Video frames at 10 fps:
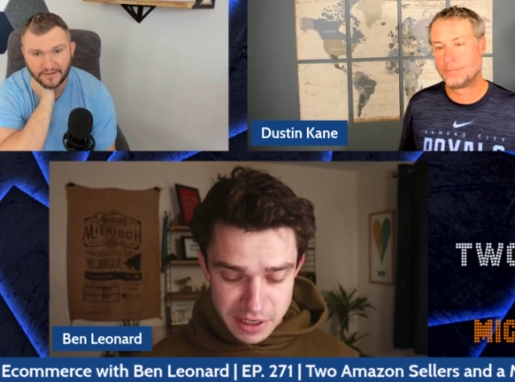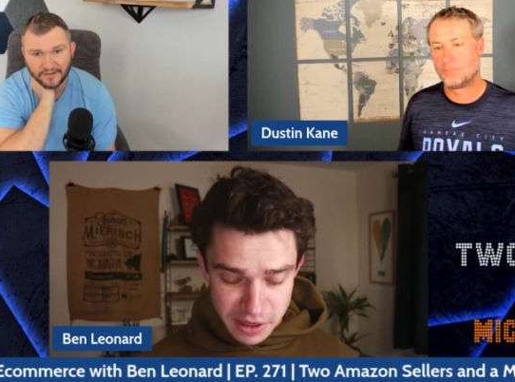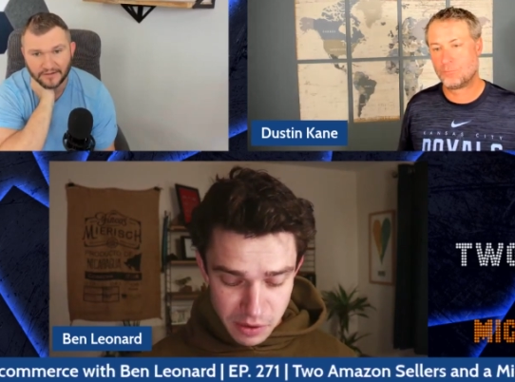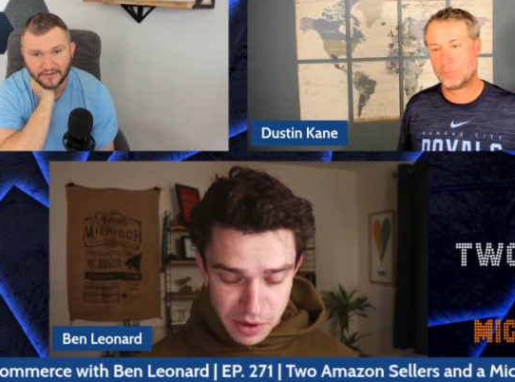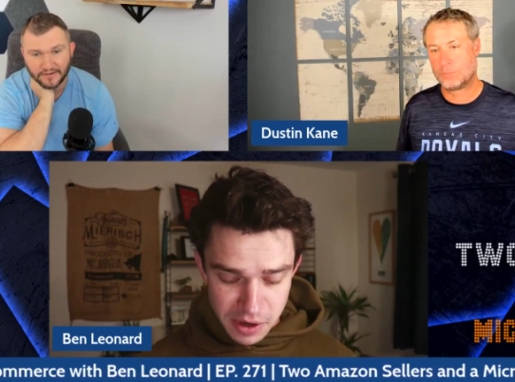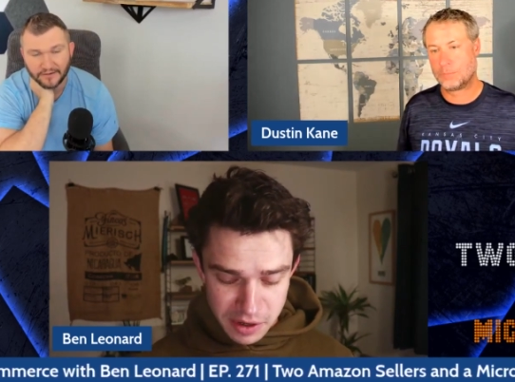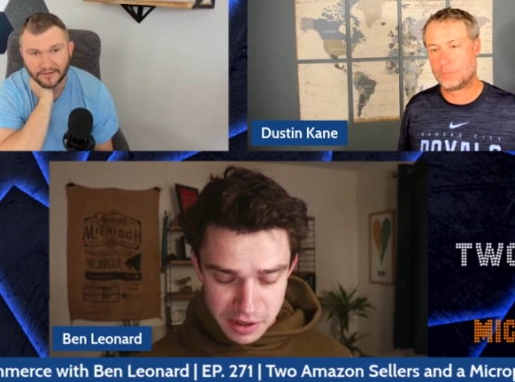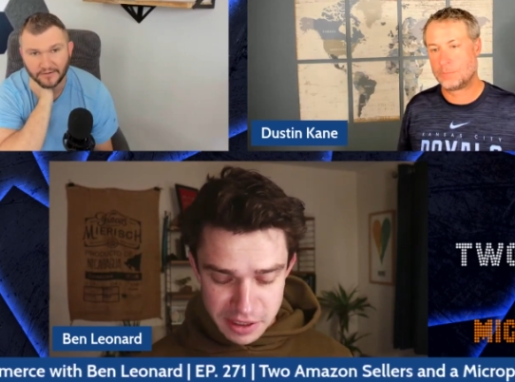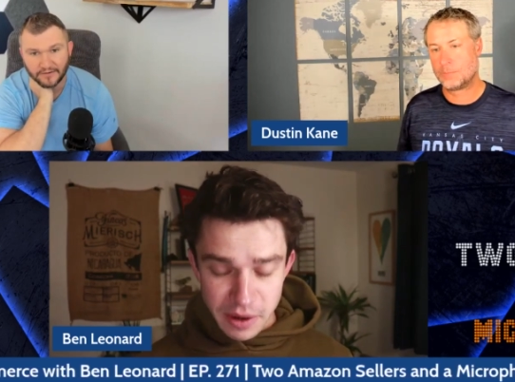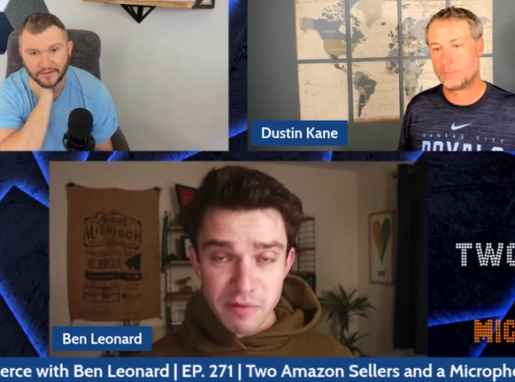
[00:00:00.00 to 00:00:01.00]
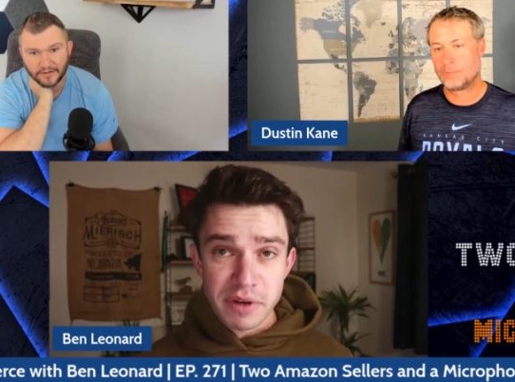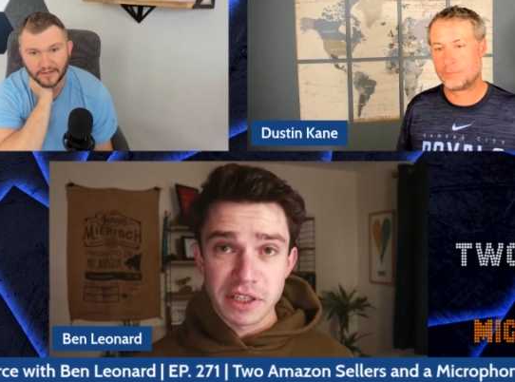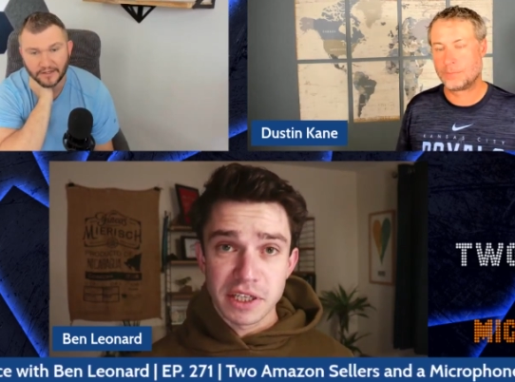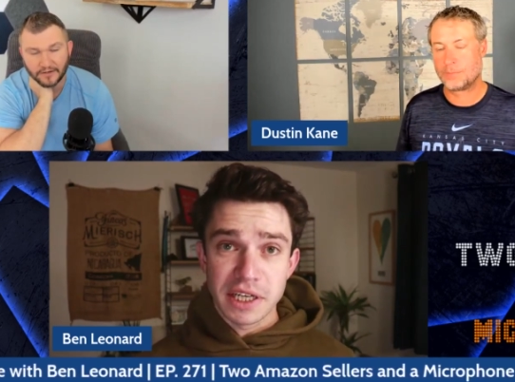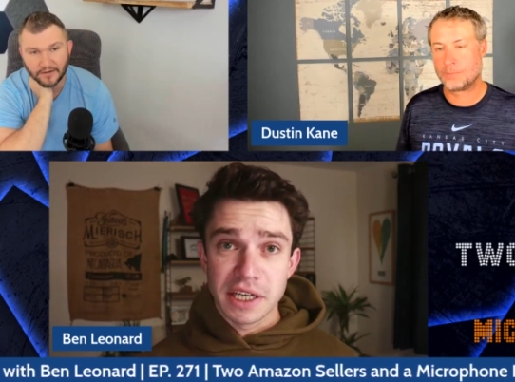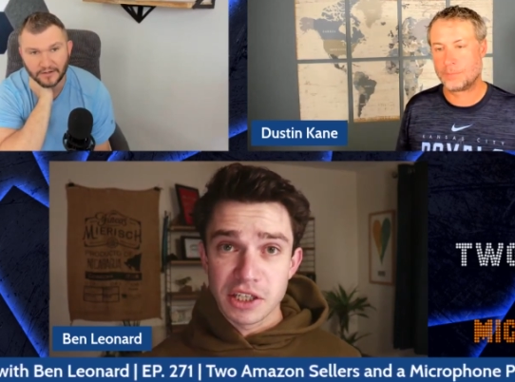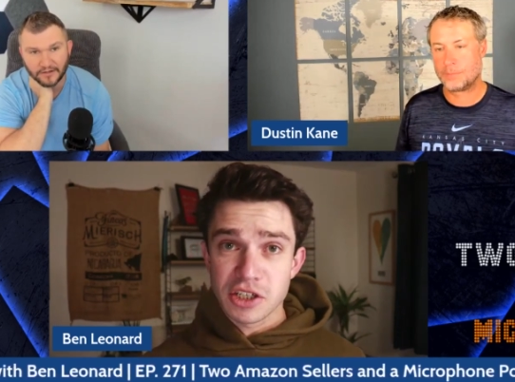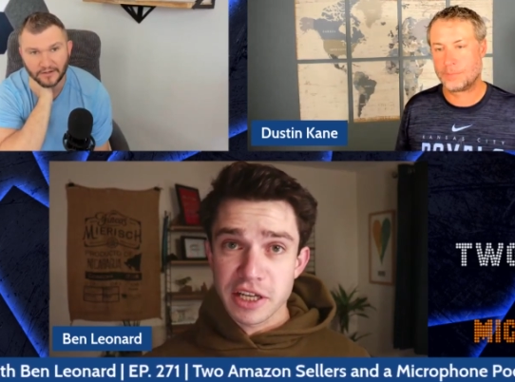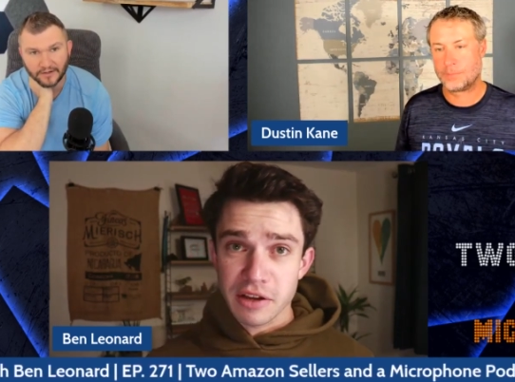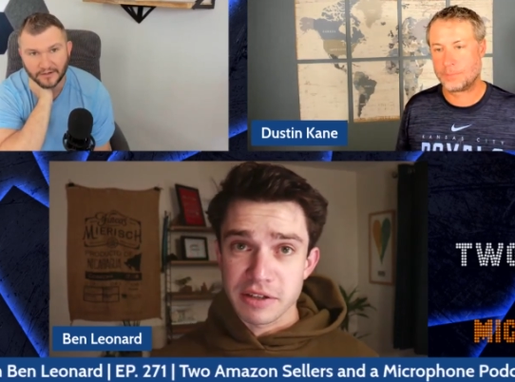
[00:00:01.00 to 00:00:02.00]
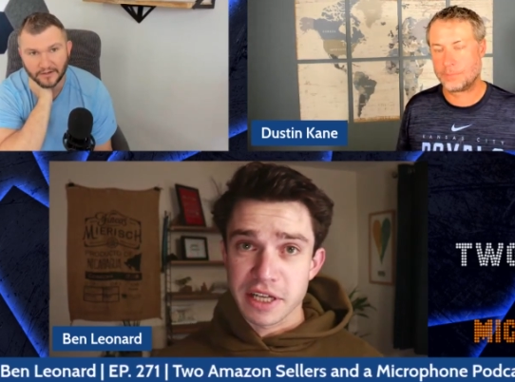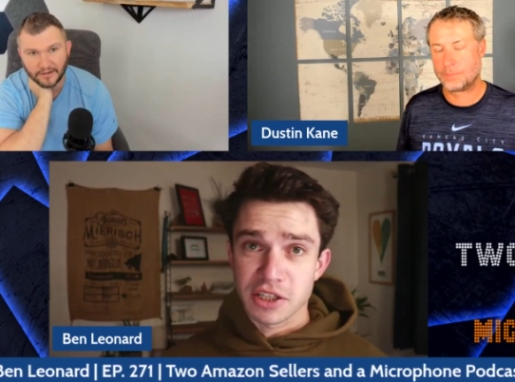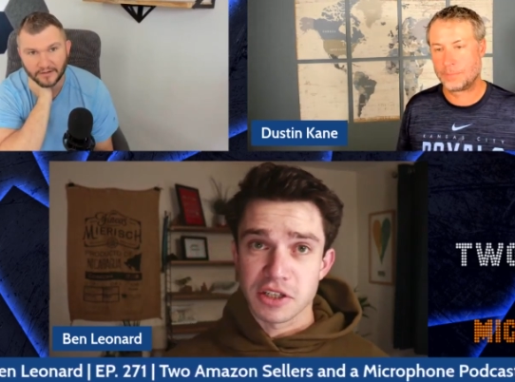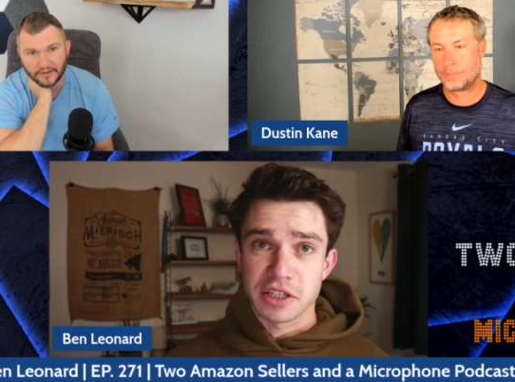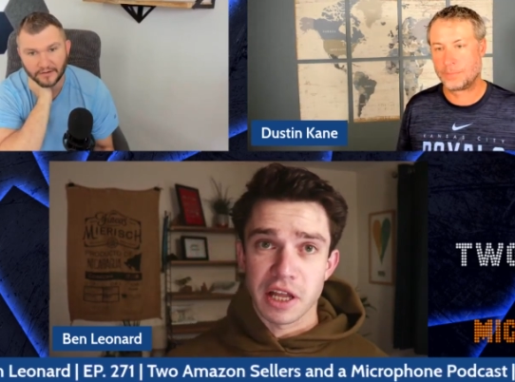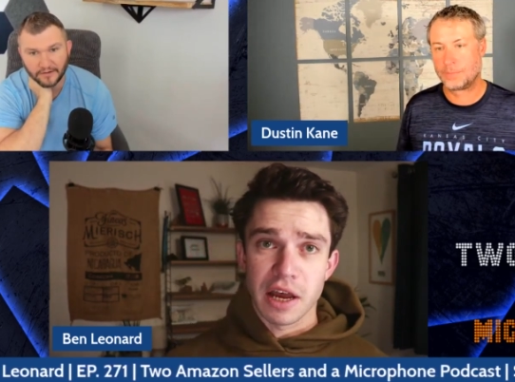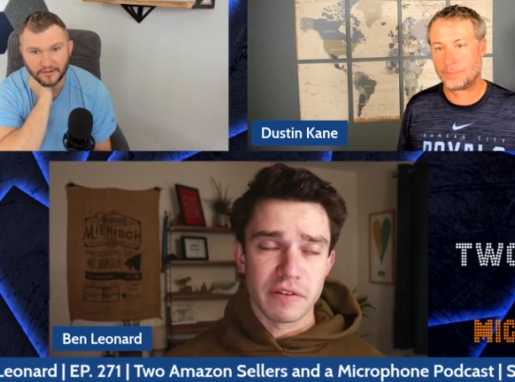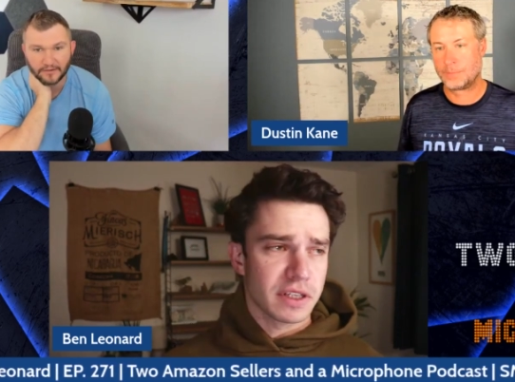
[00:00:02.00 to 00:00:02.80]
Speaker 1: so good. So I've been to each seller sessions live.